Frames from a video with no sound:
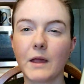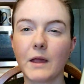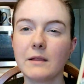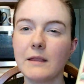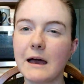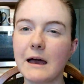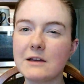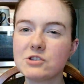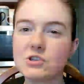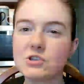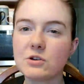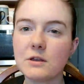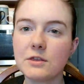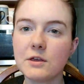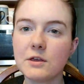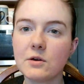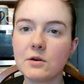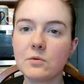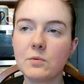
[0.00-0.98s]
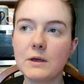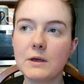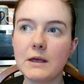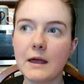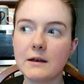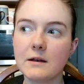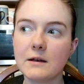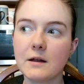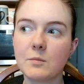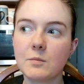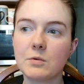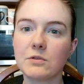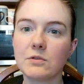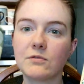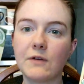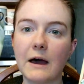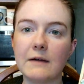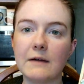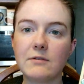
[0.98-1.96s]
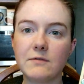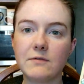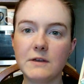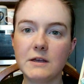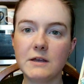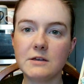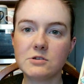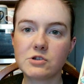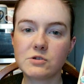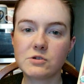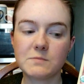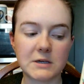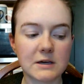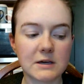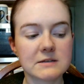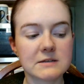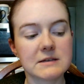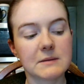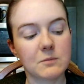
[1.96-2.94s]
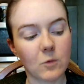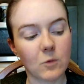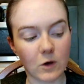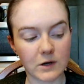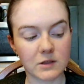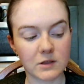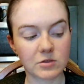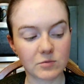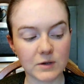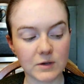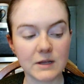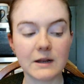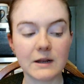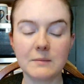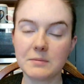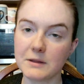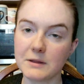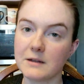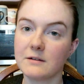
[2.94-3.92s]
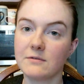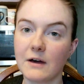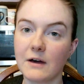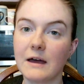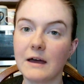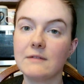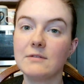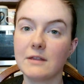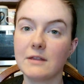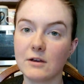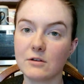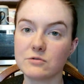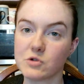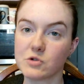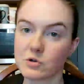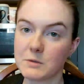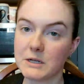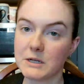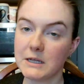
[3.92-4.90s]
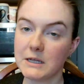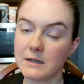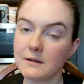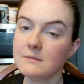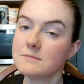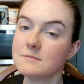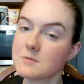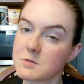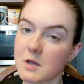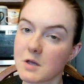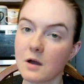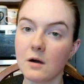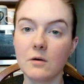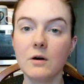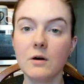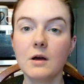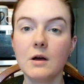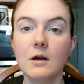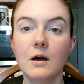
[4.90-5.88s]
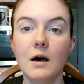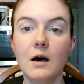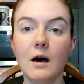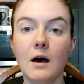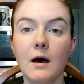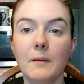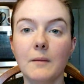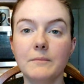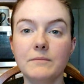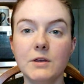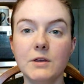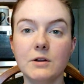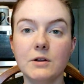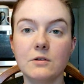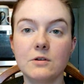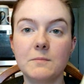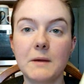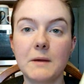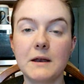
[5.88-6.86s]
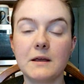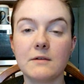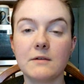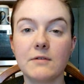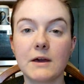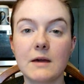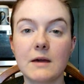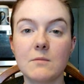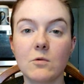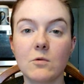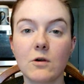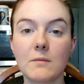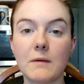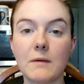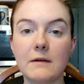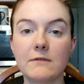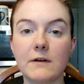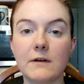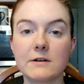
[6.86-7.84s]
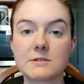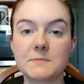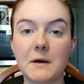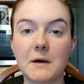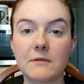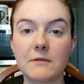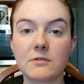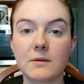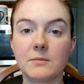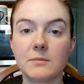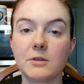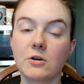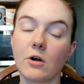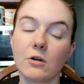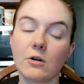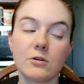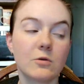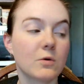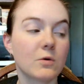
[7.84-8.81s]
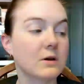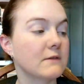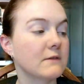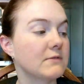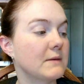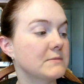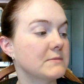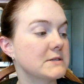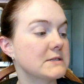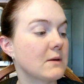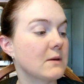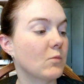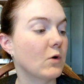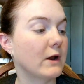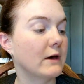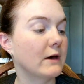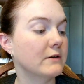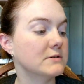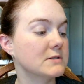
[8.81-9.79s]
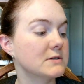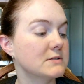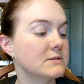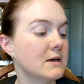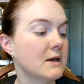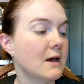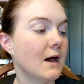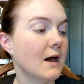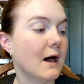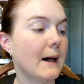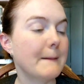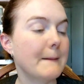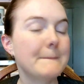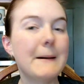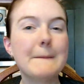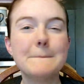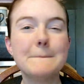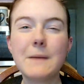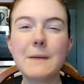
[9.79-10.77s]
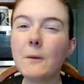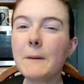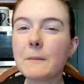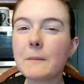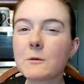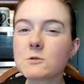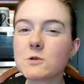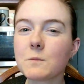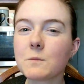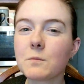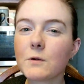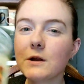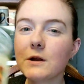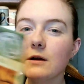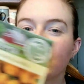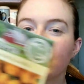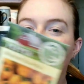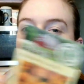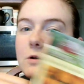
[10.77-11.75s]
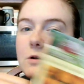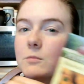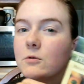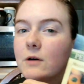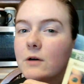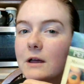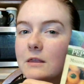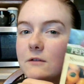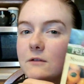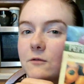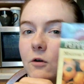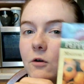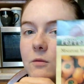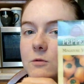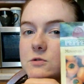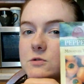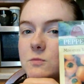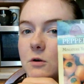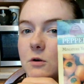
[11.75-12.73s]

Last year I think we ended up with 5 of each because I wanted 3 and I planted 5 and they all germinated. So, you know, depending if I get more, I might find a spot for them in the garden or give them to someone else. But bell peppers are pretty affordable at the farmer's